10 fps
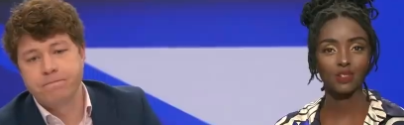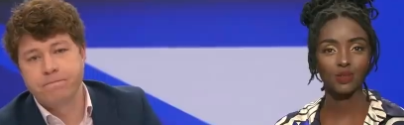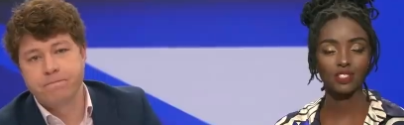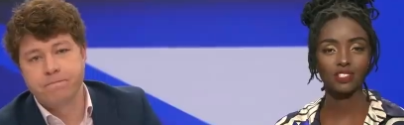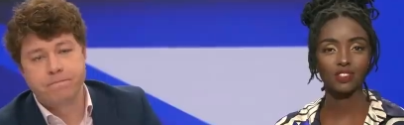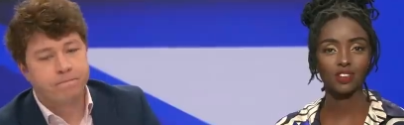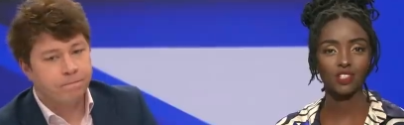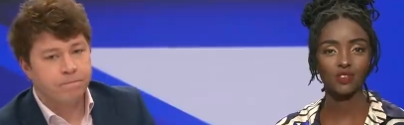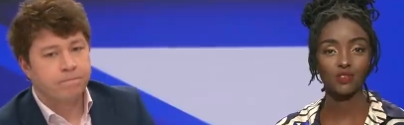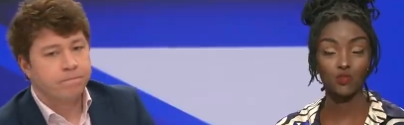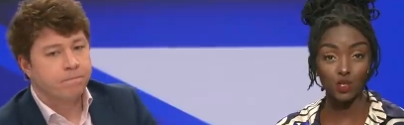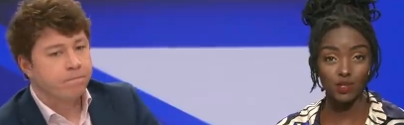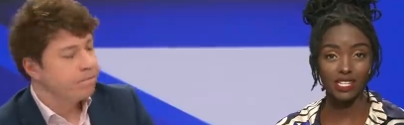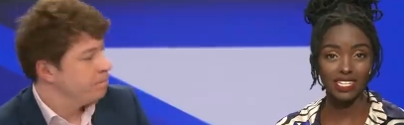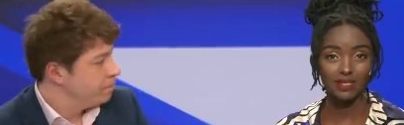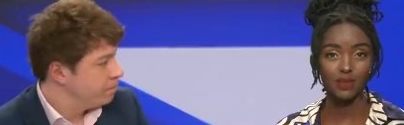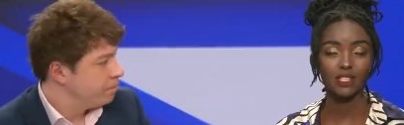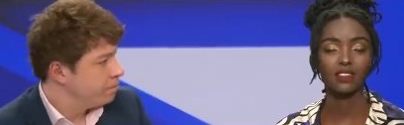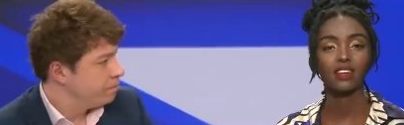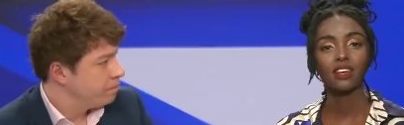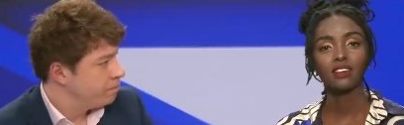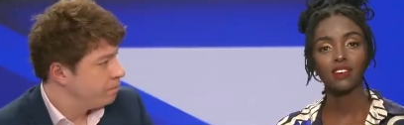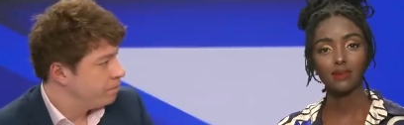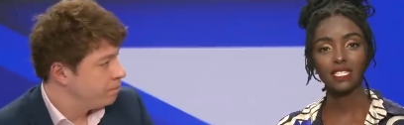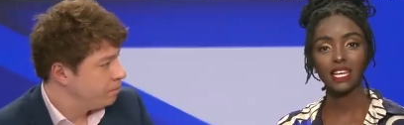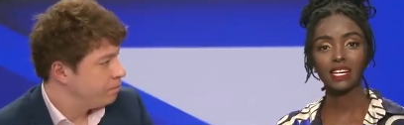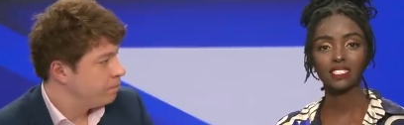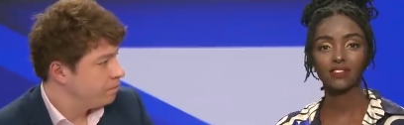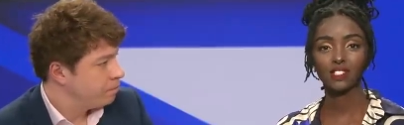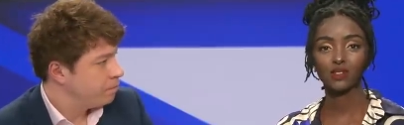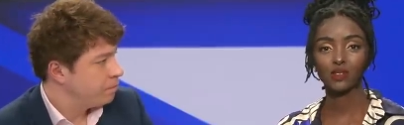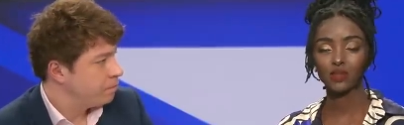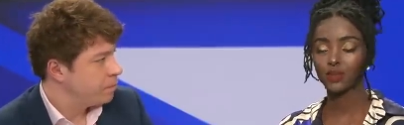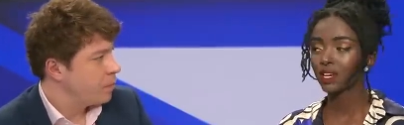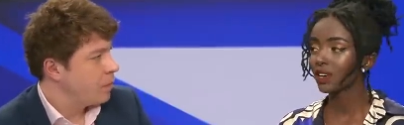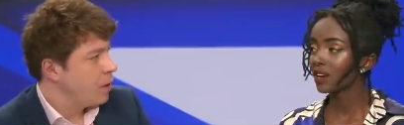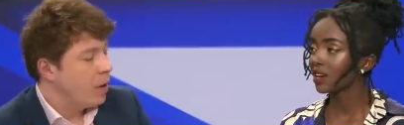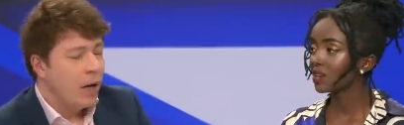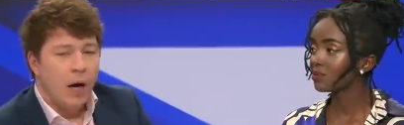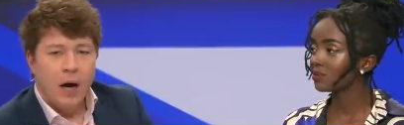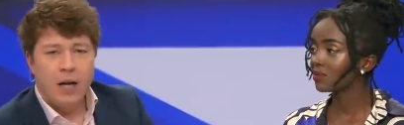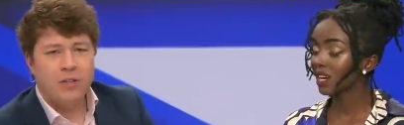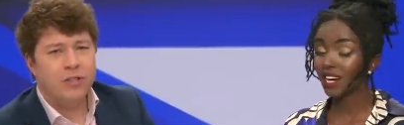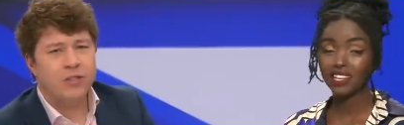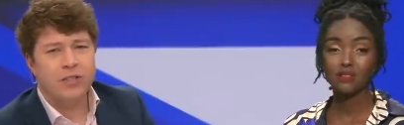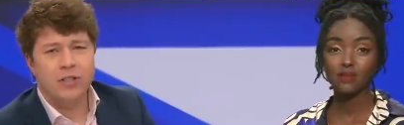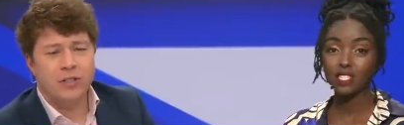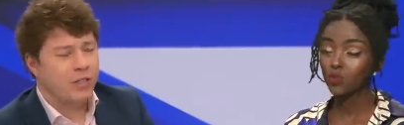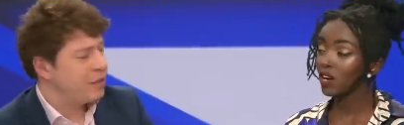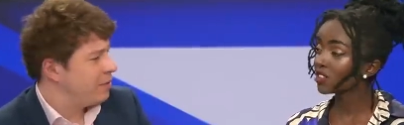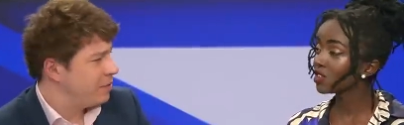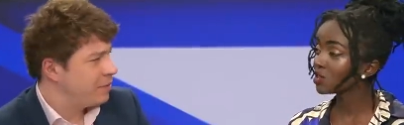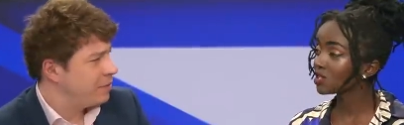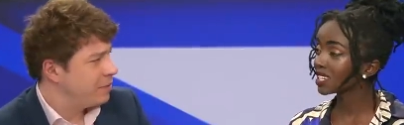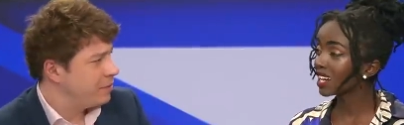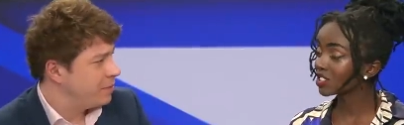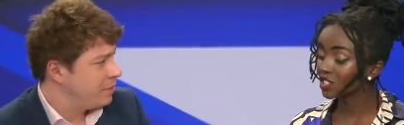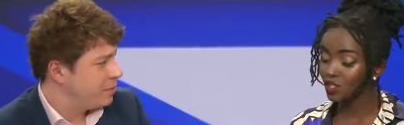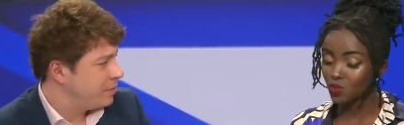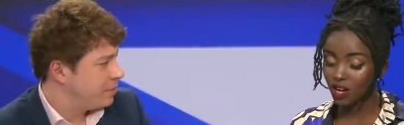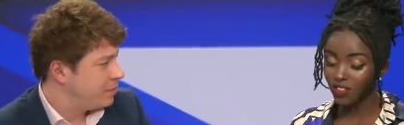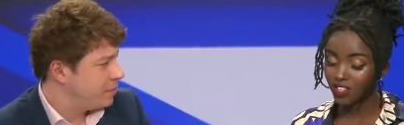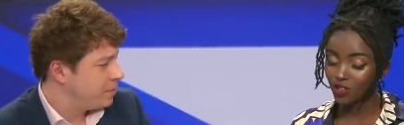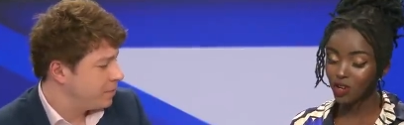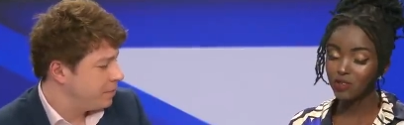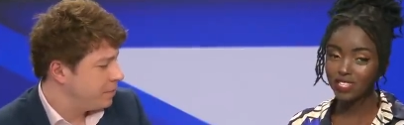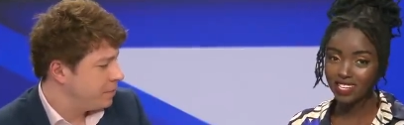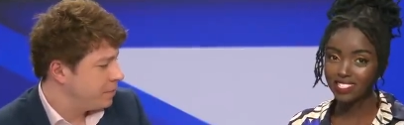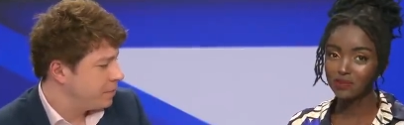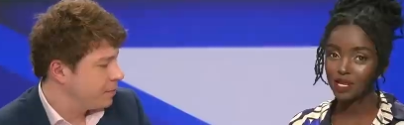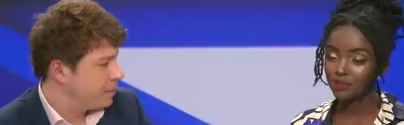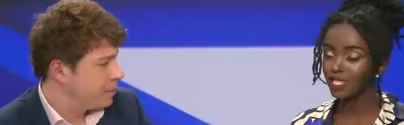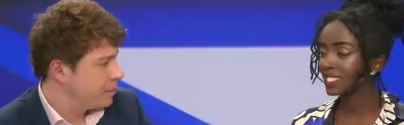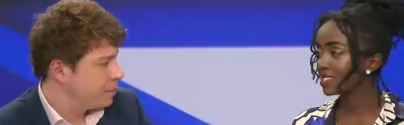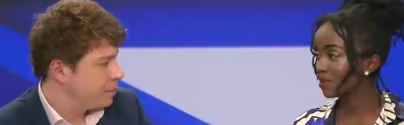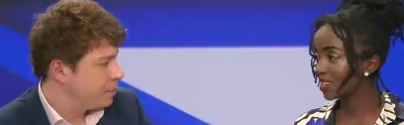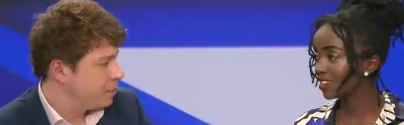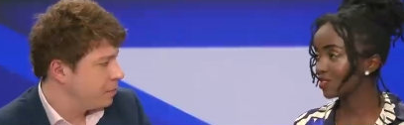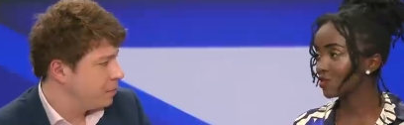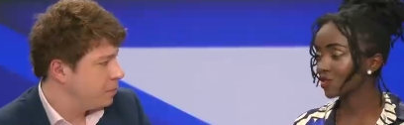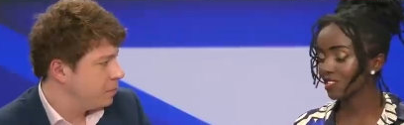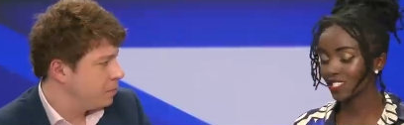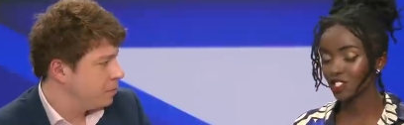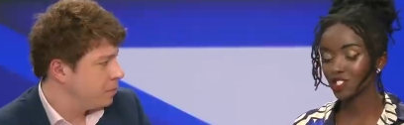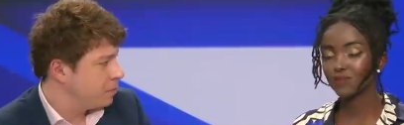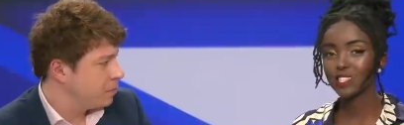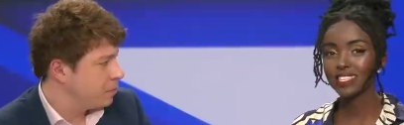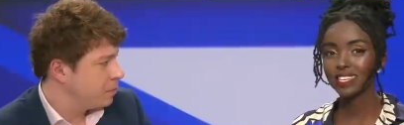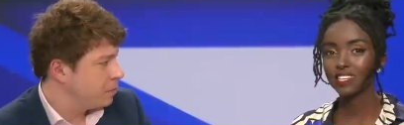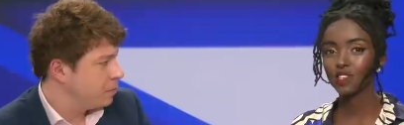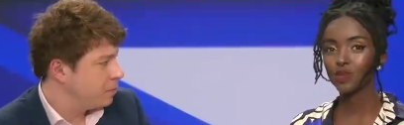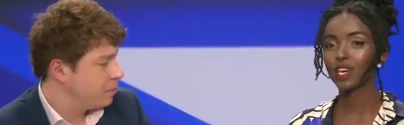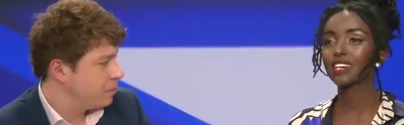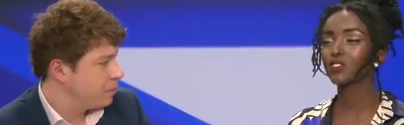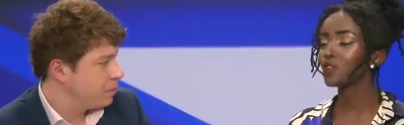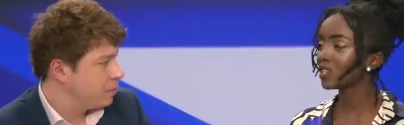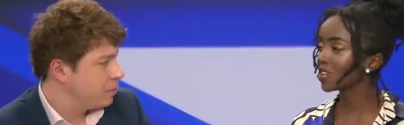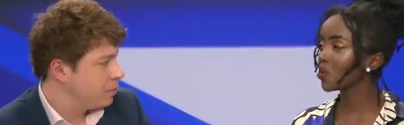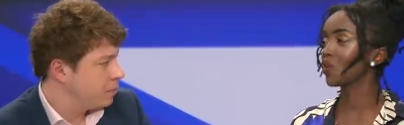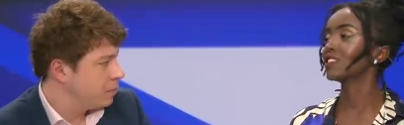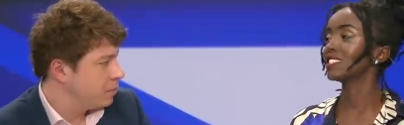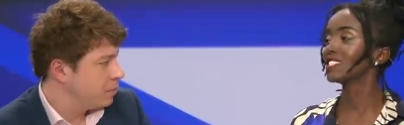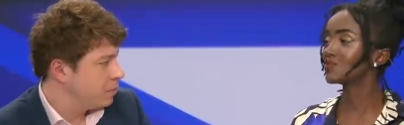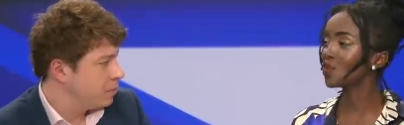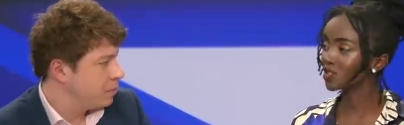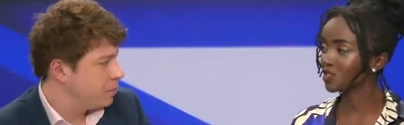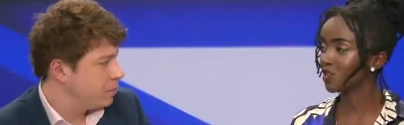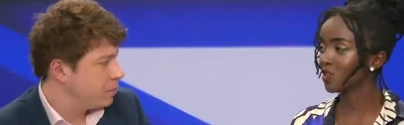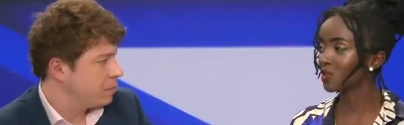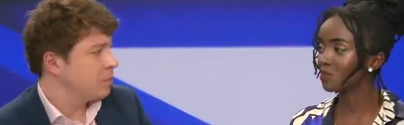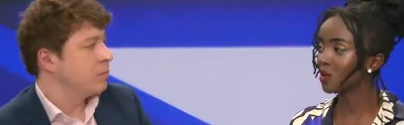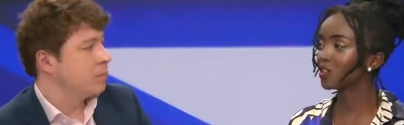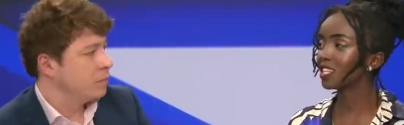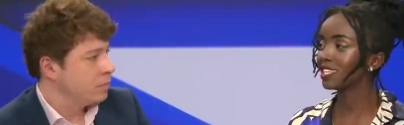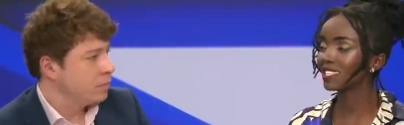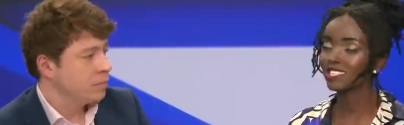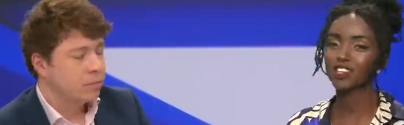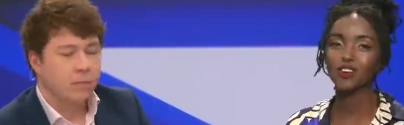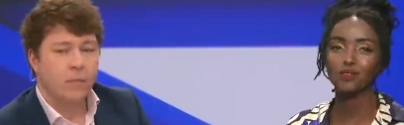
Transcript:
Speaker 1: Out, which is a grassroots lesbian feminist activist group. It's worth noting, actually, as well, that not only has the BBC and many other organisations, but the UK's own equalities watchdog, the body, the